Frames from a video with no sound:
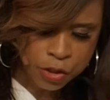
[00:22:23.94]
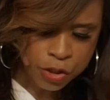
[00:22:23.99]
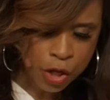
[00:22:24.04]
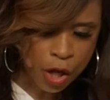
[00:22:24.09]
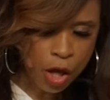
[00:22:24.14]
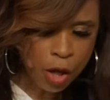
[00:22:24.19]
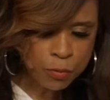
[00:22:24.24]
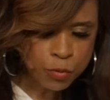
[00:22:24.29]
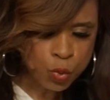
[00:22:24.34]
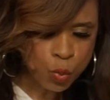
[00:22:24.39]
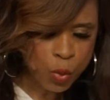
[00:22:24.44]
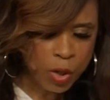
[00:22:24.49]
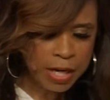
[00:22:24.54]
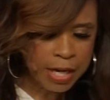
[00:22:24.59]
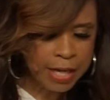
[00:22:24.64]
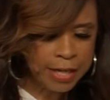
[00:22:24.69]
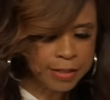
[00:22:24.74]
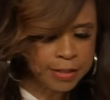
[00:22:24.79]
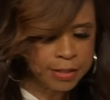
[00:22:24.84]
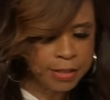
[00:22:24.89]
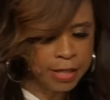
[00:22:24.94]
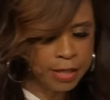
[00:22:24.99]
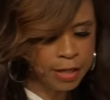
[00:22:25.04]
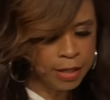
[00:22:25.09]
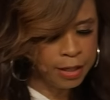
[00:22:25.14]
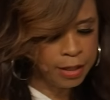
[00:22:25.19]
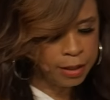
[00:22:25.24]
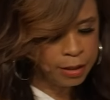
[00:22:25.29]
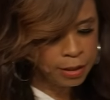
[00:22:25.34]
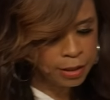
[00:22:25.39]
Psalms
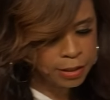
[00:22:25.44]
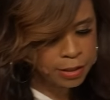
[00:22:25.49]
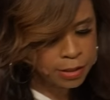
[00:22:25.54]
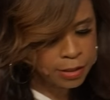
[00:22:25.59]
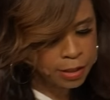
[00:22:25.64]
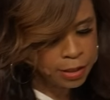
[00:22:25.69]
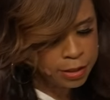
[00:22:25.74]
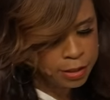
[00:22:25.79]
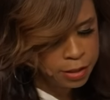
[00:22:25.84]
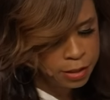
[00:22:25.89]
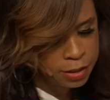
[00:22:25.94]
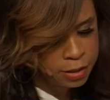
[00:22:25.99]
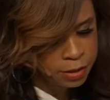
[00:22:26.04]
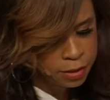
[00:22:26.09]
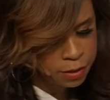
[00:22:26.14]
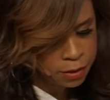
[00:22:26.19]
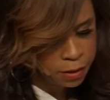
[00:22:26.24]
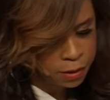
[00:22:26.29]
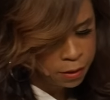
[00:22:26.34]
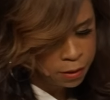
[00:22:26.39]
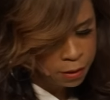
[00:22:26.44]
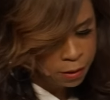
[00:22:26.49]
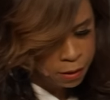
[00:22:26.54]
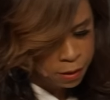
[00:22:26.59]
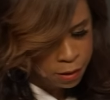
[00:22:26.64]
118, let's look at this.